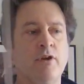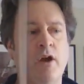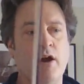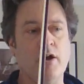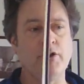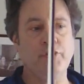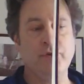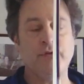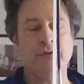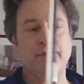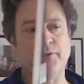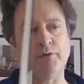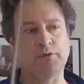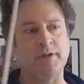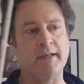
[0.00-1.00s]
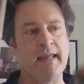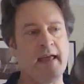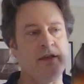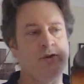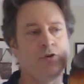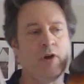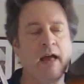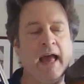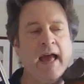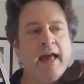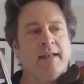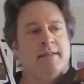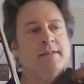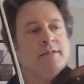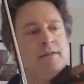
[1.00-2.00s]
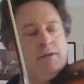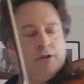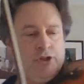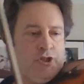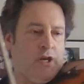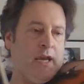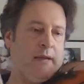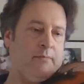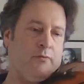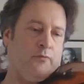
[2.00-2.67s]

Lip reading: are useful to get your hand into the shape